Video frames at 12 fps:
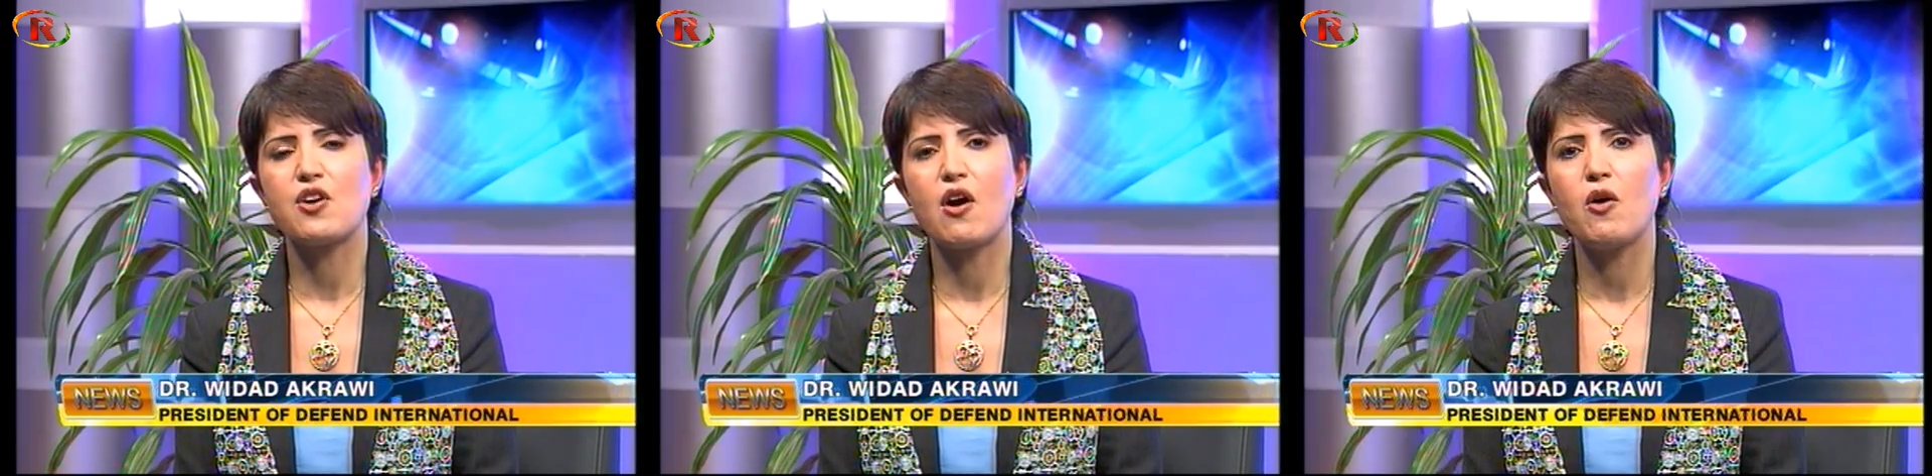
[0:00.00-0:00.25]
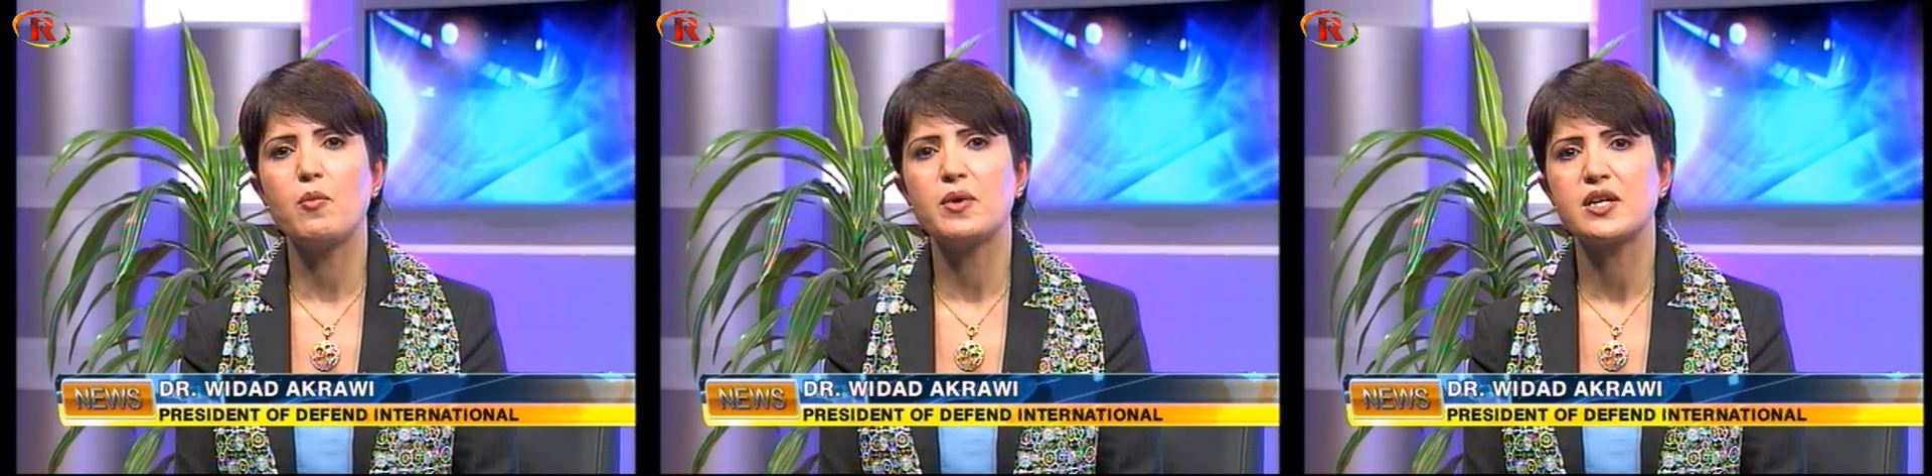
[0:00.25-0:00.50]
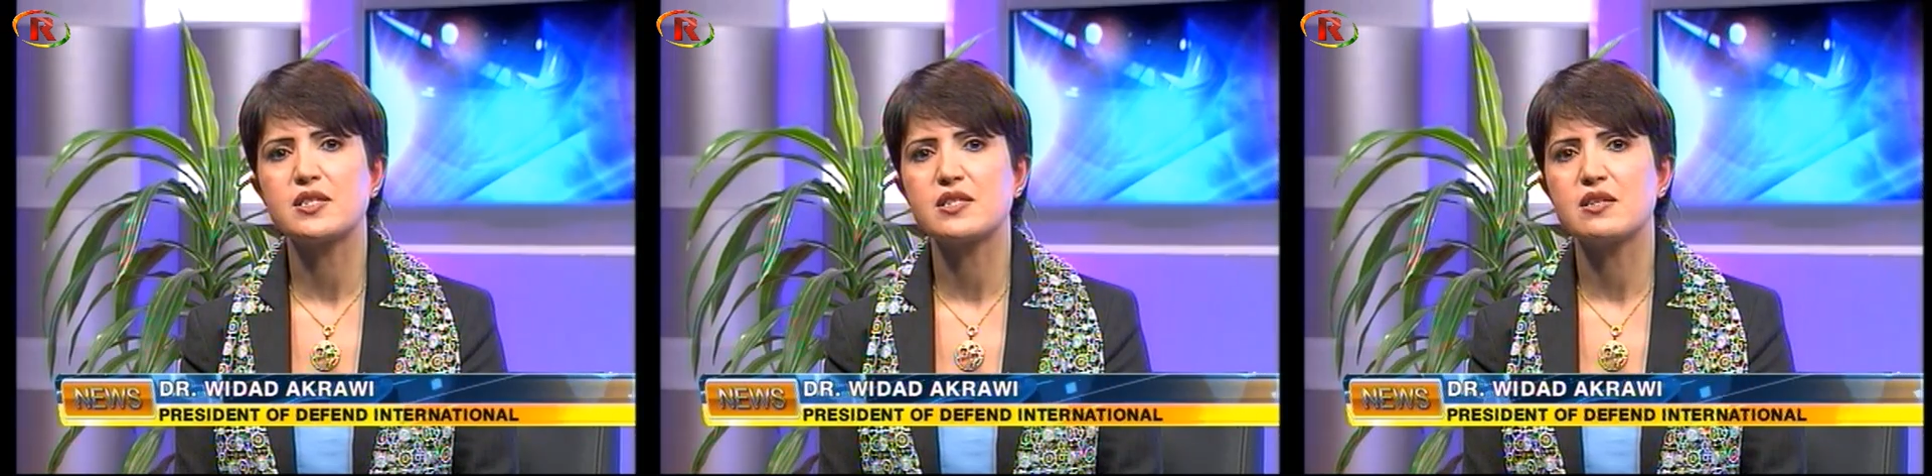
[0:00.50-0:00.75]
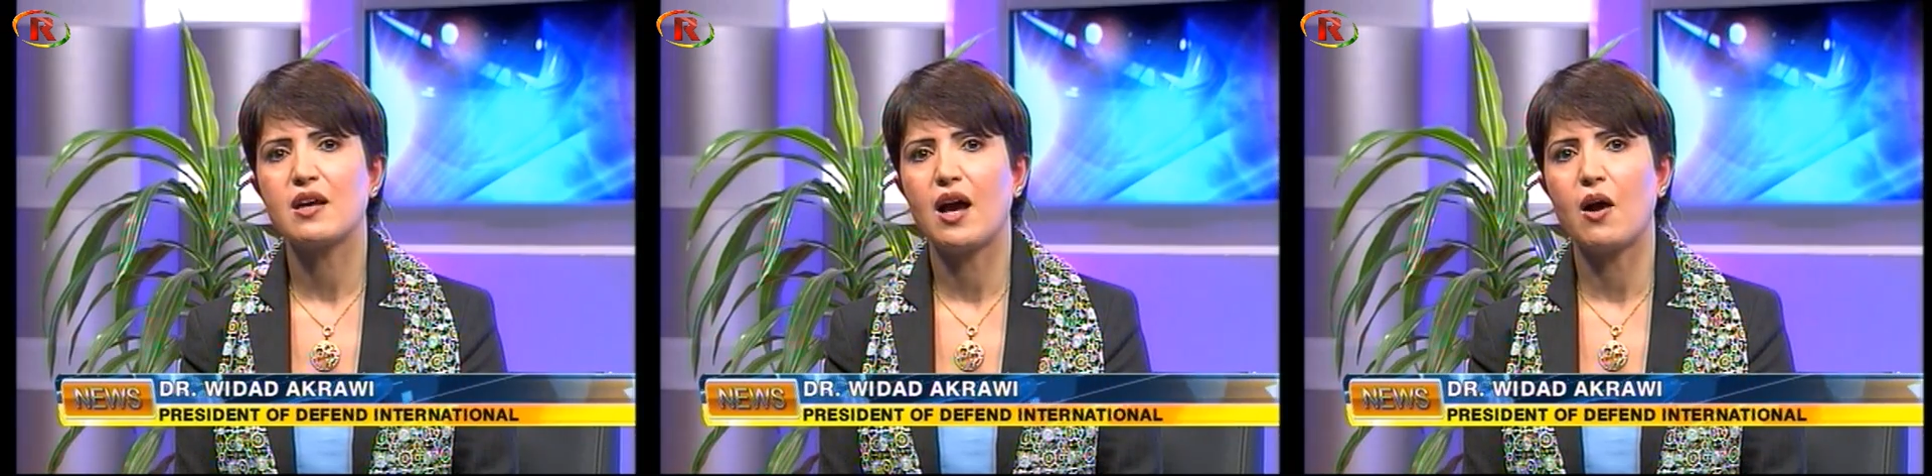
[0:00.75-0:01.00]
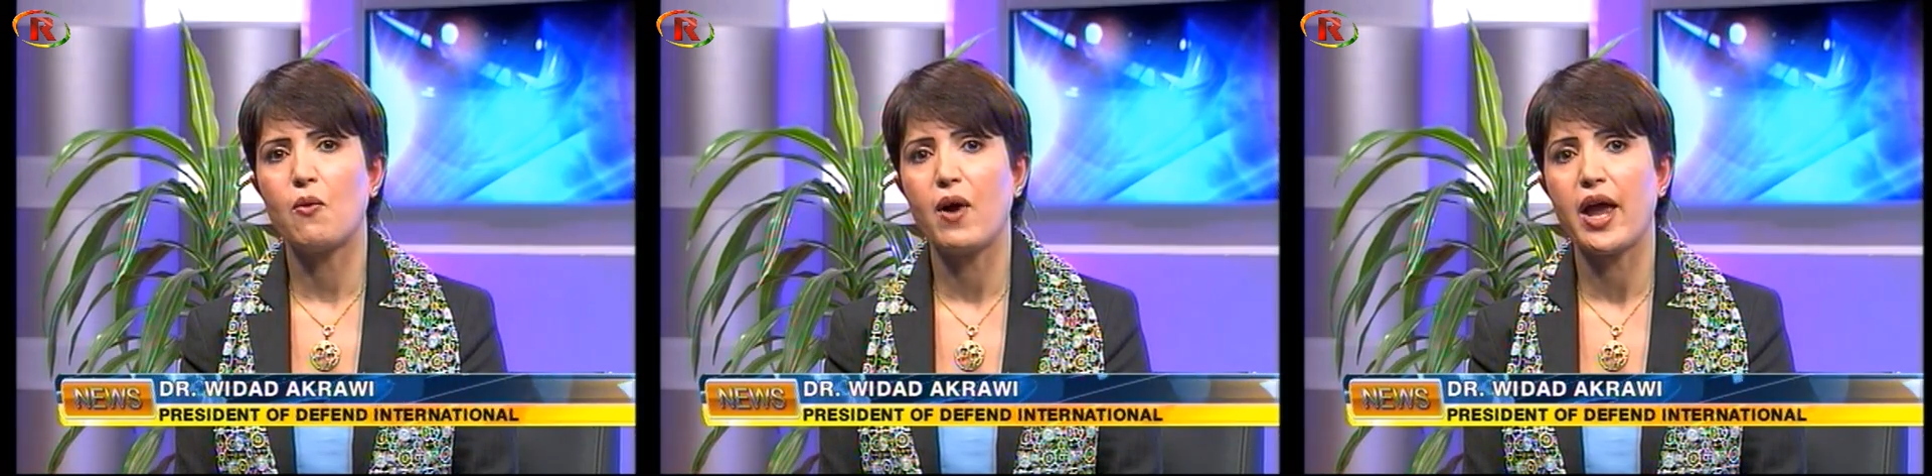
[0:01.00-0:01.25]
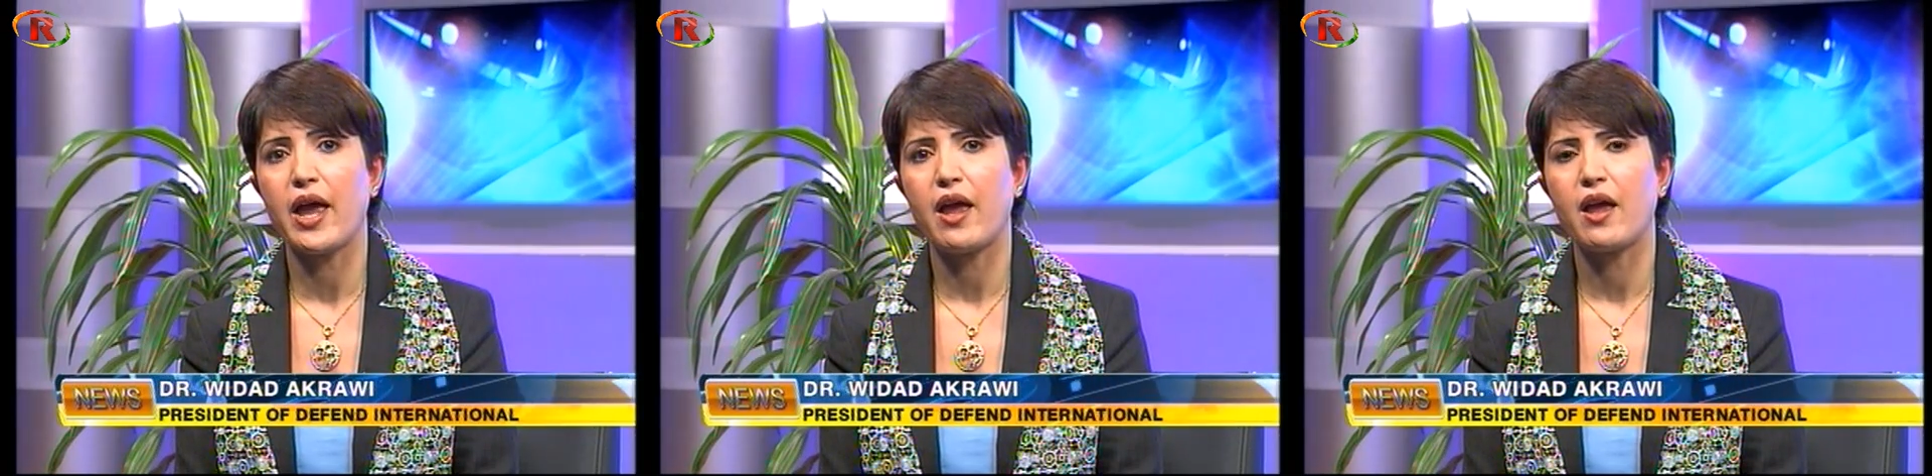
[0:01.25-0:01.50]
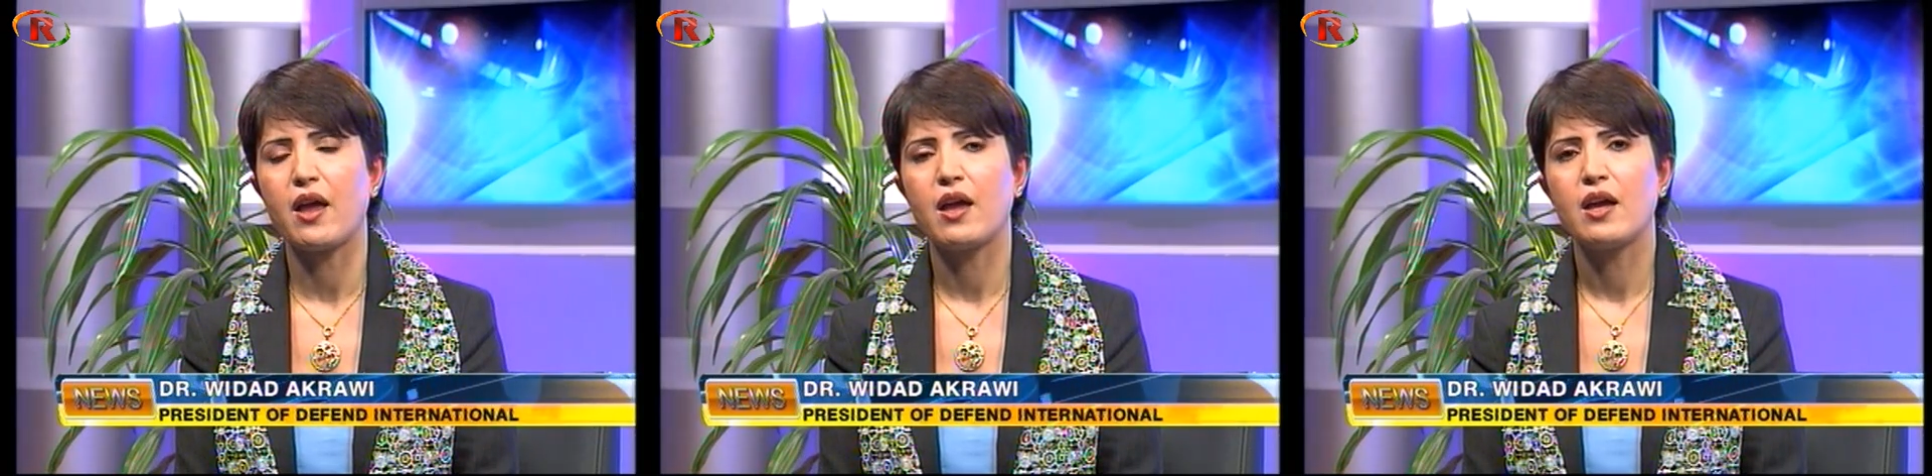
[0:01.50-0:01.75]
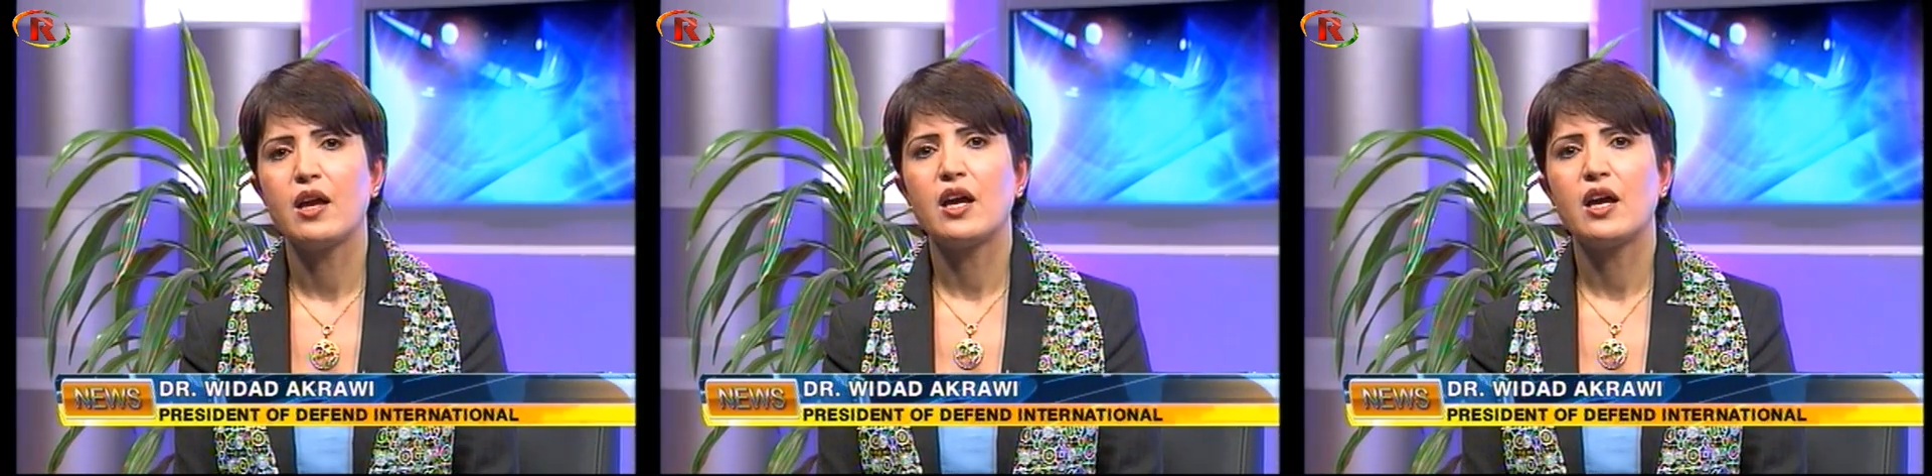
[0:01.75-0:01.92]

traumas away.